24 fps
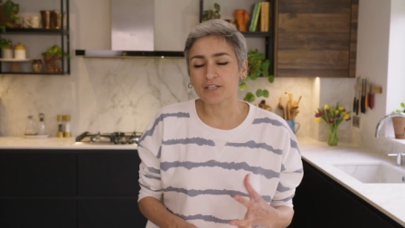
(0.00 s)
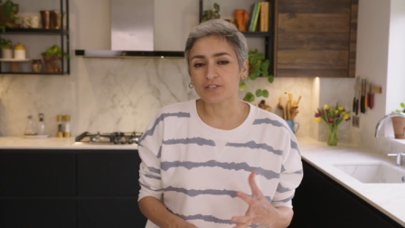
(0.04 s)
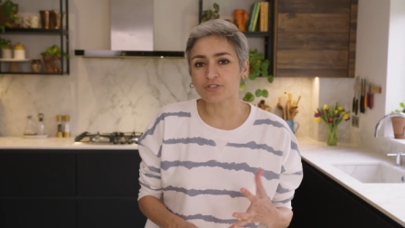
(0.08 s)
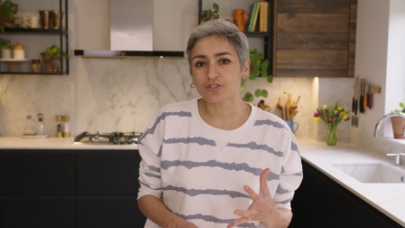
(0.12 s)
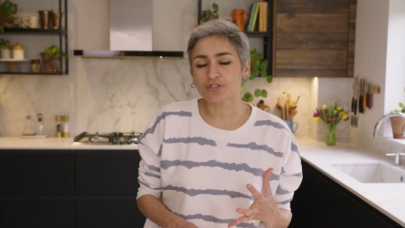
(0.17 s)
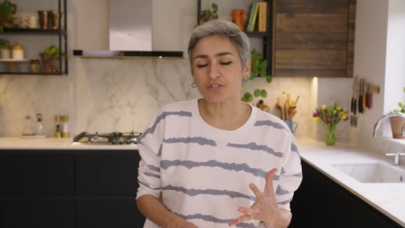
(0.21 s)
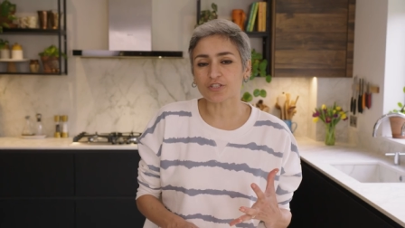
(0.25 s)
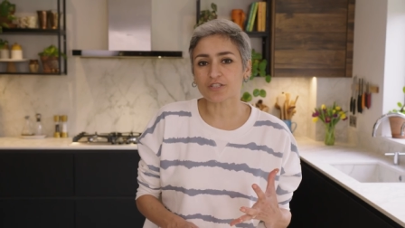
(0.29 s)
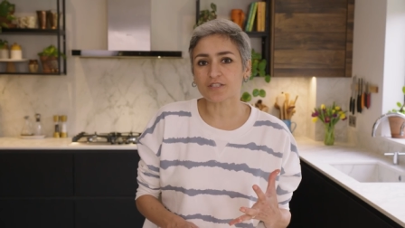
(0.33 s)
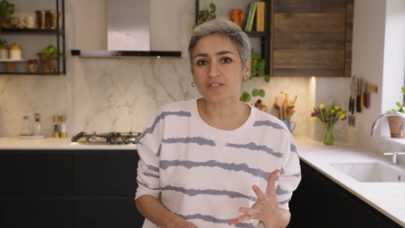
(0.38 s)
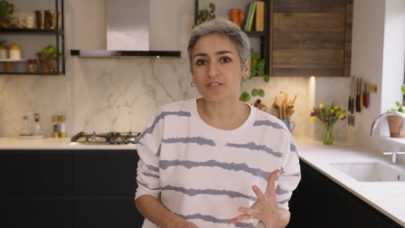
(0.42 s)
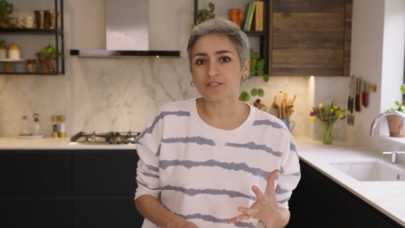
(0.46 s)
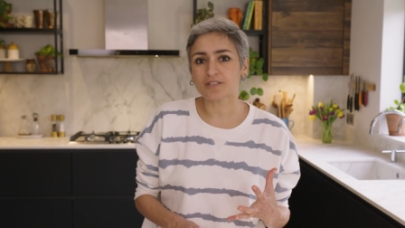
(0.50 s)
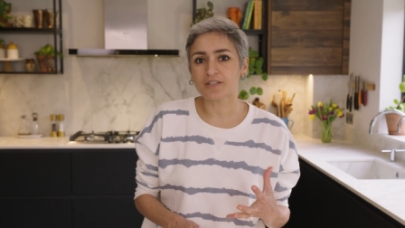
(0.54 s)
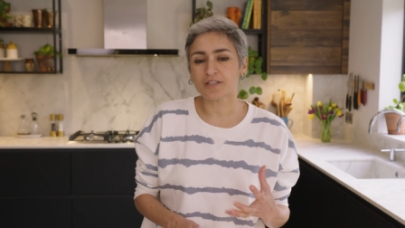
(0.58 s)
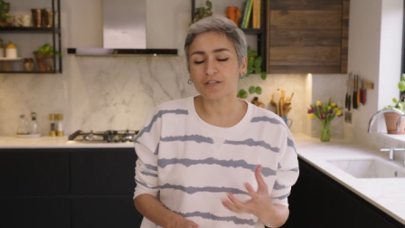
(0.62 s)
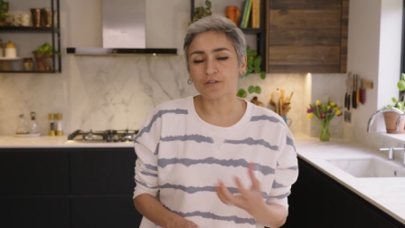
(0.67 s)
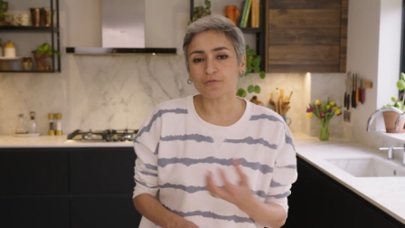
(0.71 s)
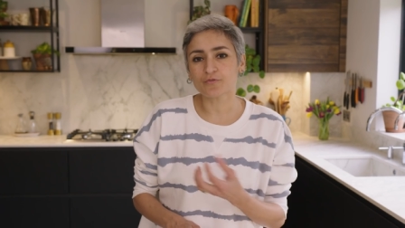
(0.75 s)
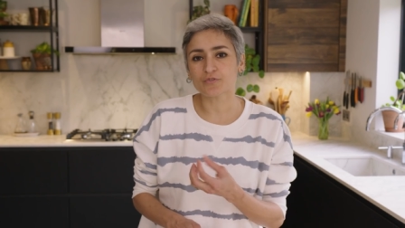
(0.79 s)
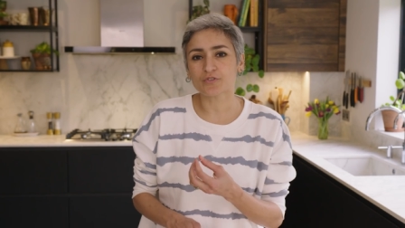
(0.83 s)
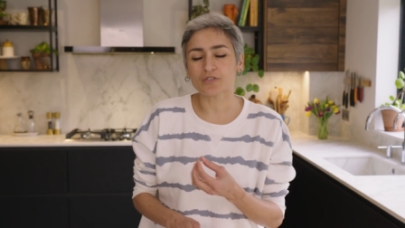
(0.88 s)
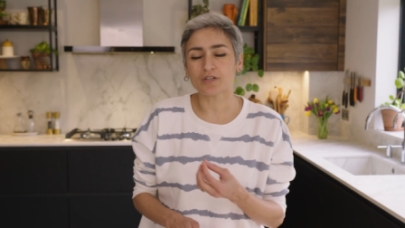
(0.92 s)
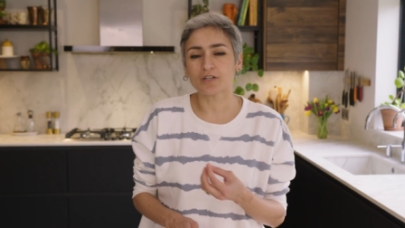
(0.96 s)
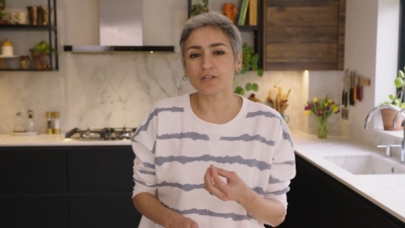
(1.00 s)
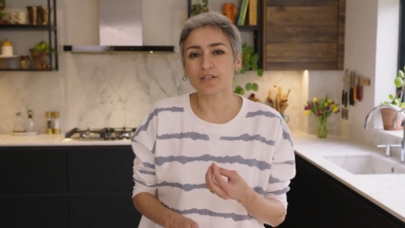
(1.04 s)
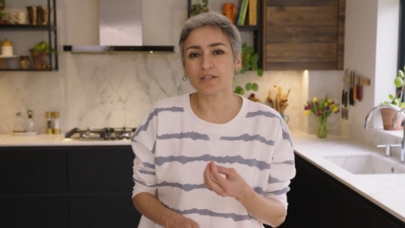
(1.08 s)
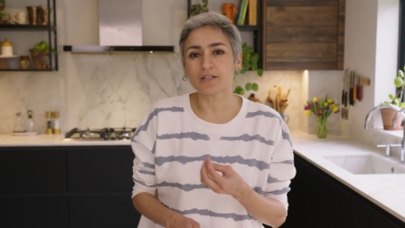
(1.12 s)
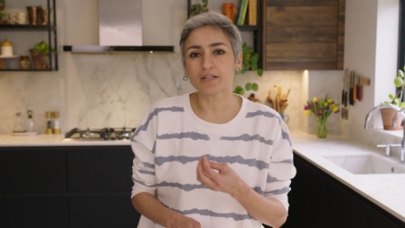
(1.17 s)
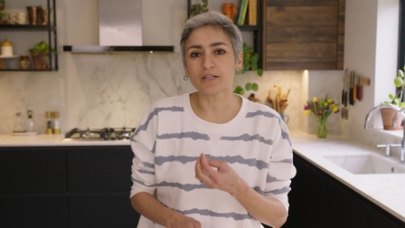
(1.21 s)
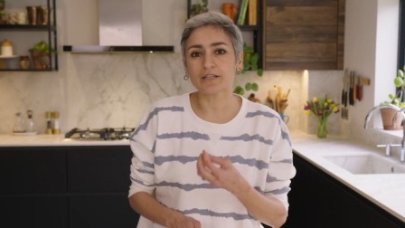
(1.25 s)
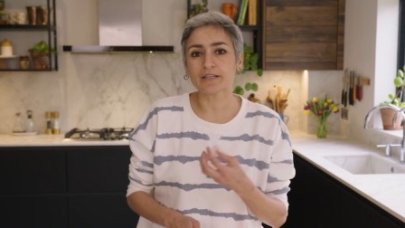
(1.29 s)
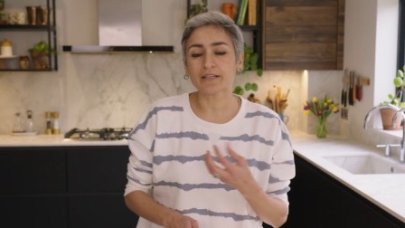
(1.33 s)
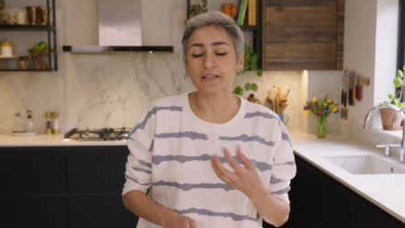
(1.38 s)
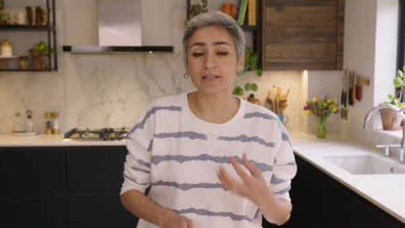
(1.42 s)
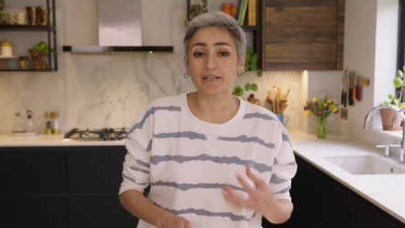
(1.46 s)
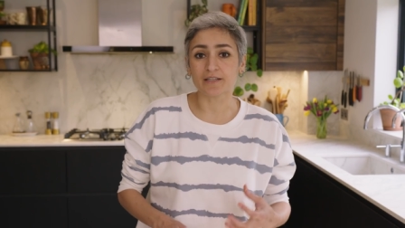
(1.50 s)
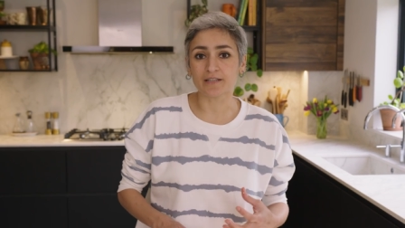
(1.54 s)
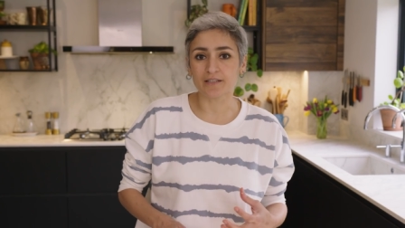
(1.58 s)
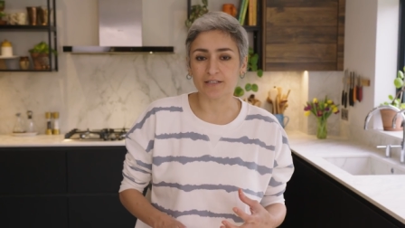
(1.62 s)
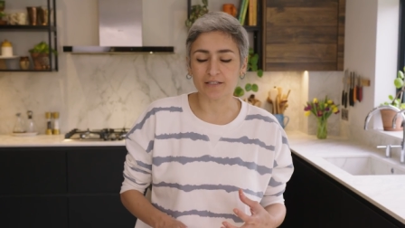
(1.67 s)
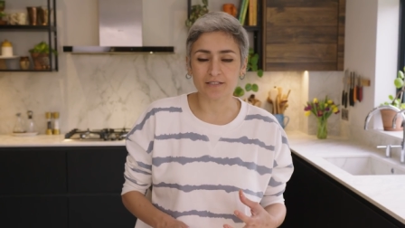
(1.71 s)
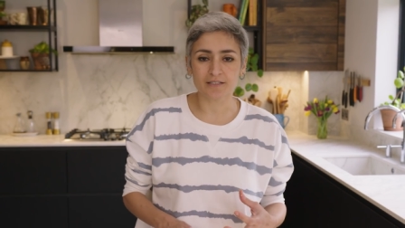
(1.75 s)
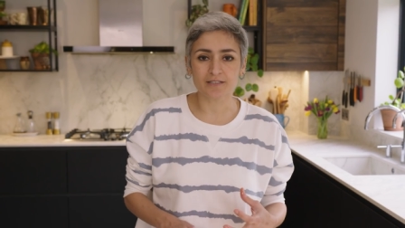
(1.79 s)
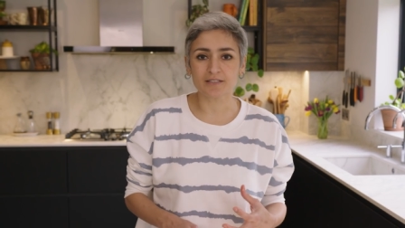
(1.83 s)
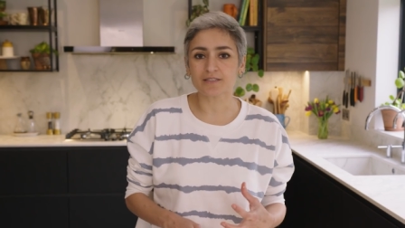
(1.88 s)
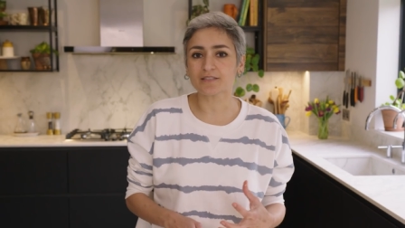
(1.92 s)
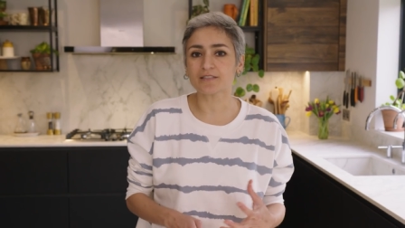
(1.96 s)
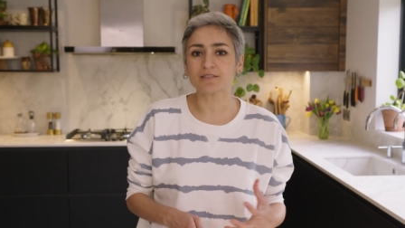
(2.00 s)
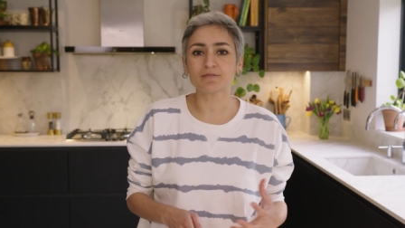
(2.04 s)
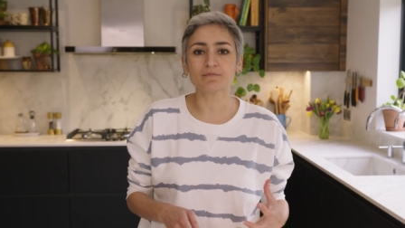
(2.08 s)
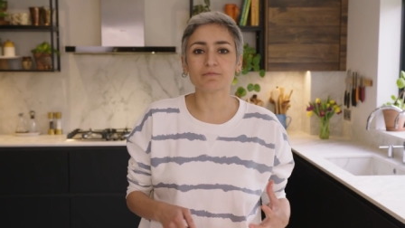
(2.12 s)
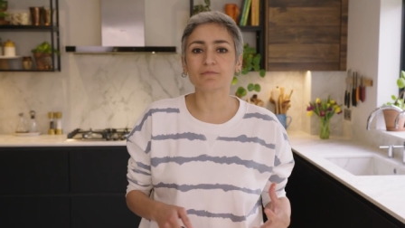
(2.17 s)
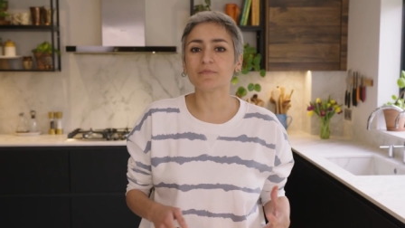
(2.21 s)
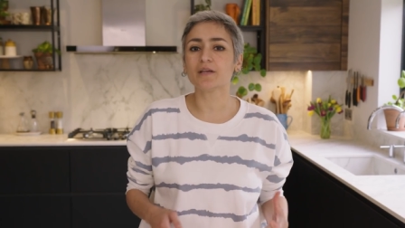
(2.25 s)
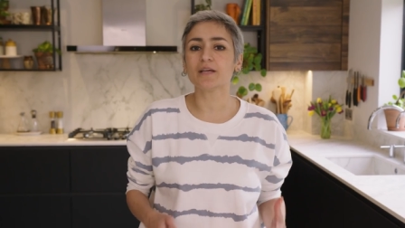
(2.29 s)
it just gives a little kick. It doesn't